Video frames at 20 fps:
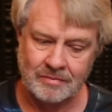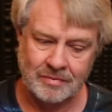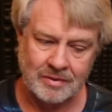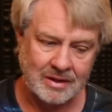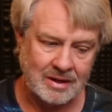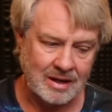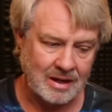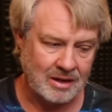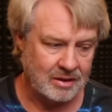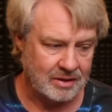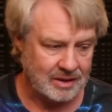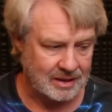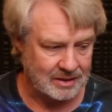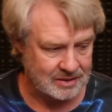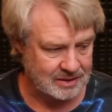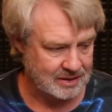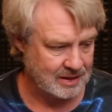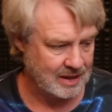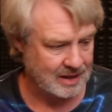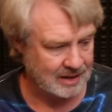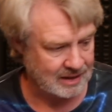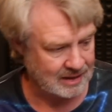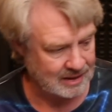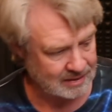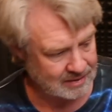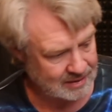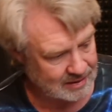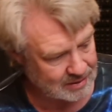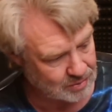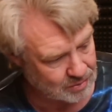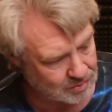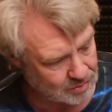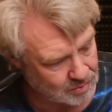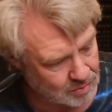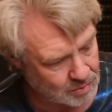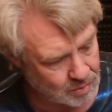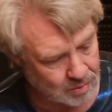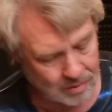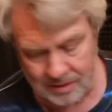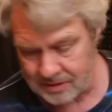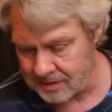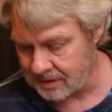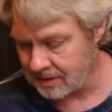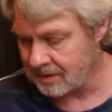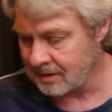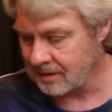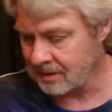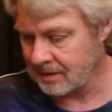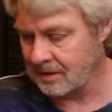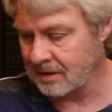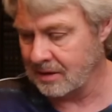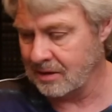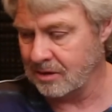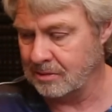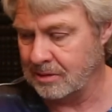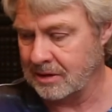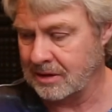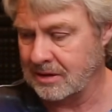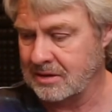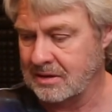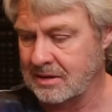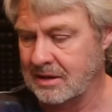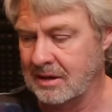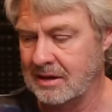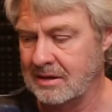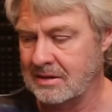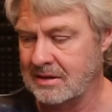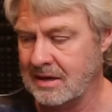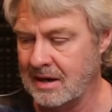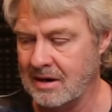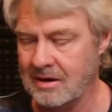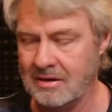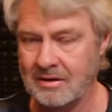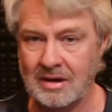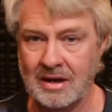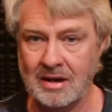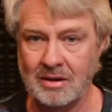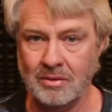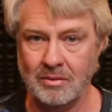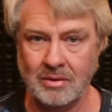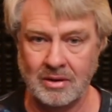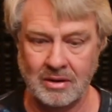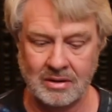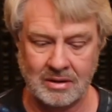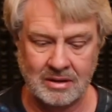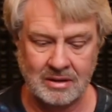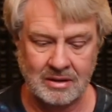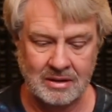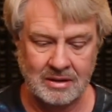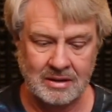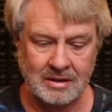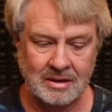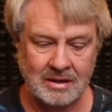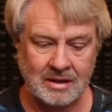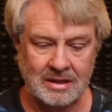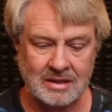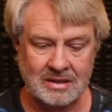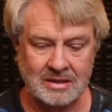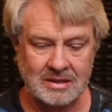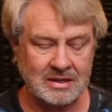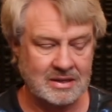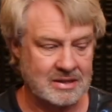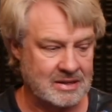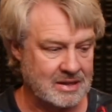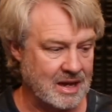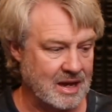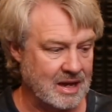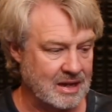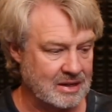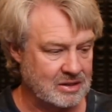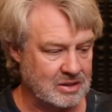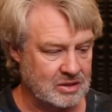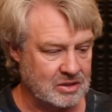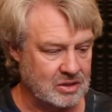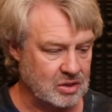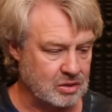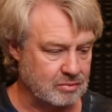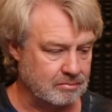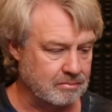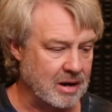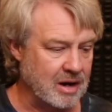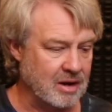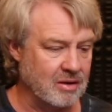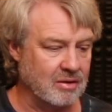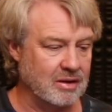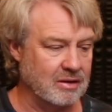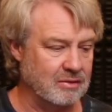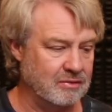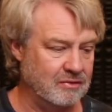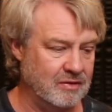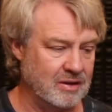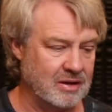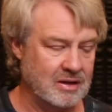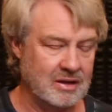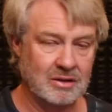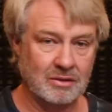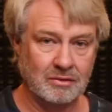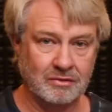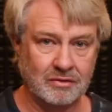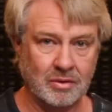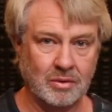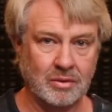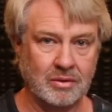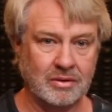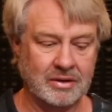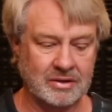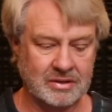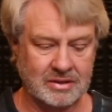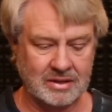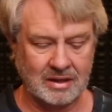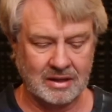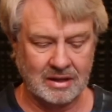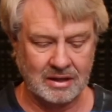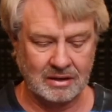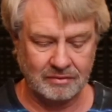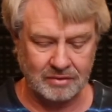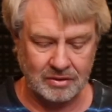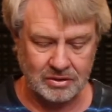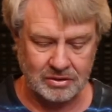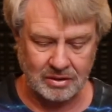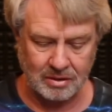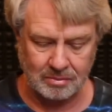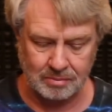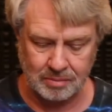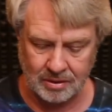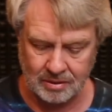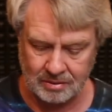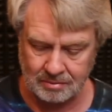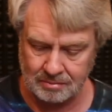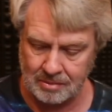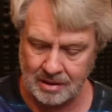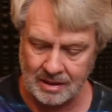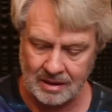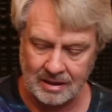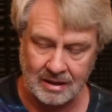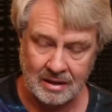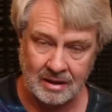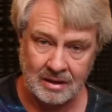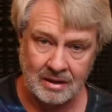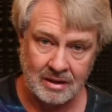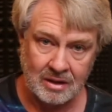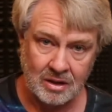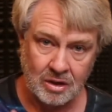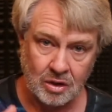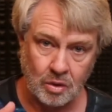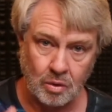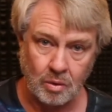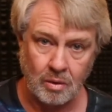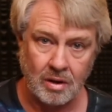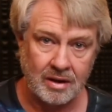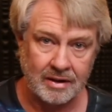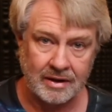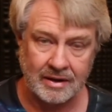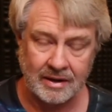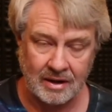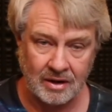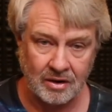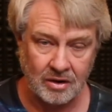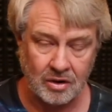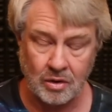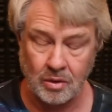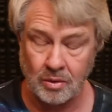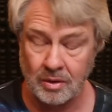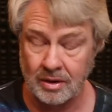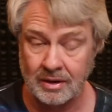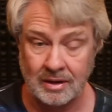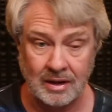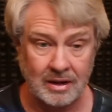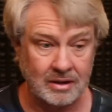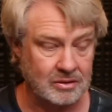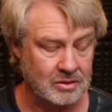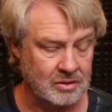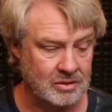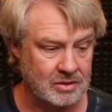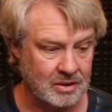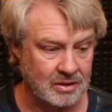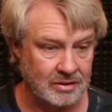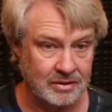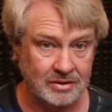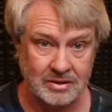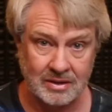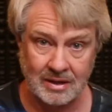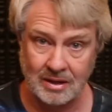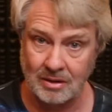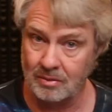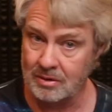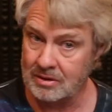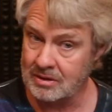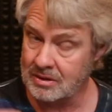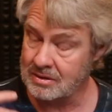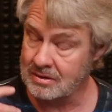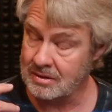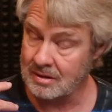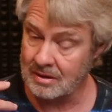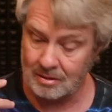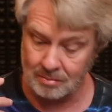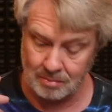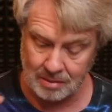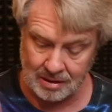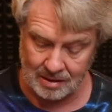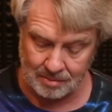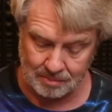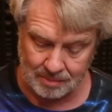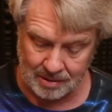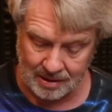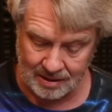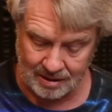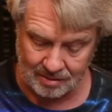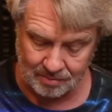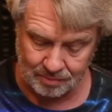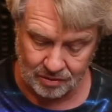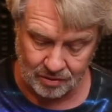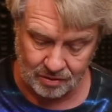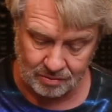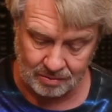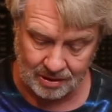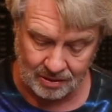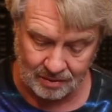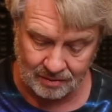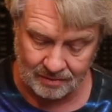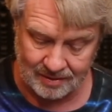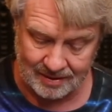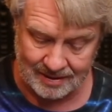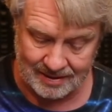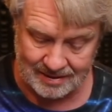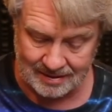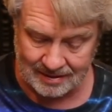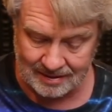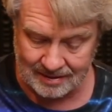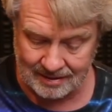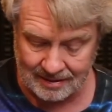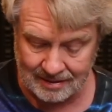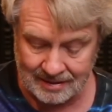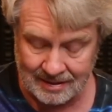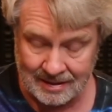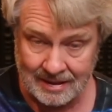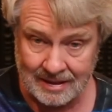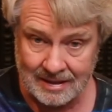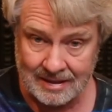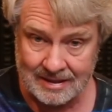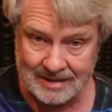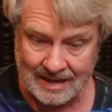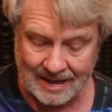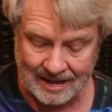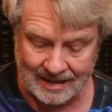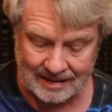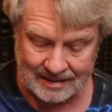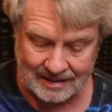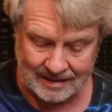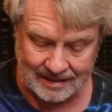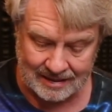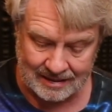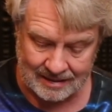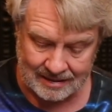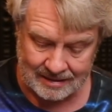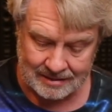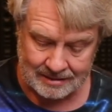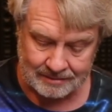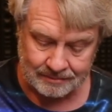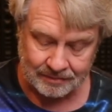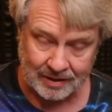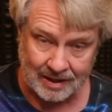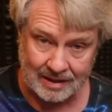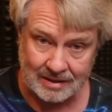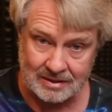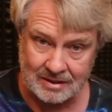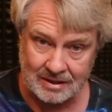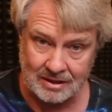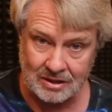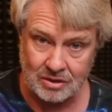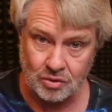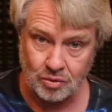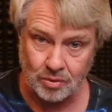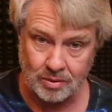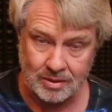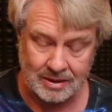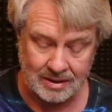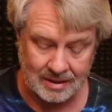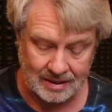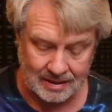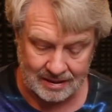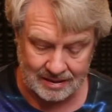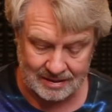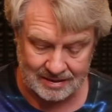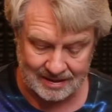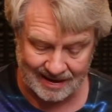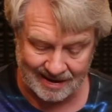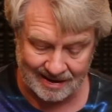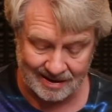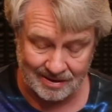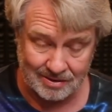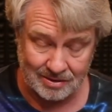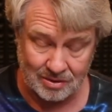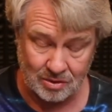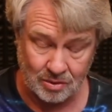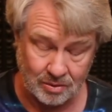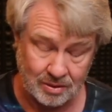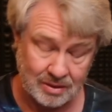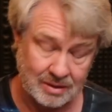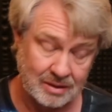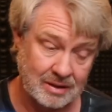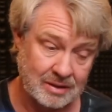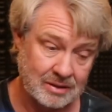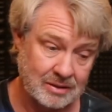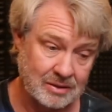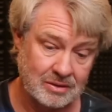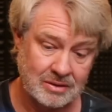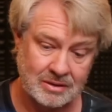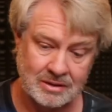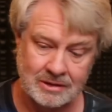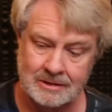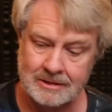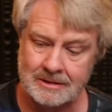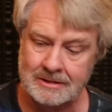Then I look inside and I think, where's it going to go? Because the entire network is designed to just barely fit in the floor of this thing. And if you start putting big quality air core inductors on this thing, which is going to be a big improvement over these little tiny 19 and 20 gauge iron core inductors,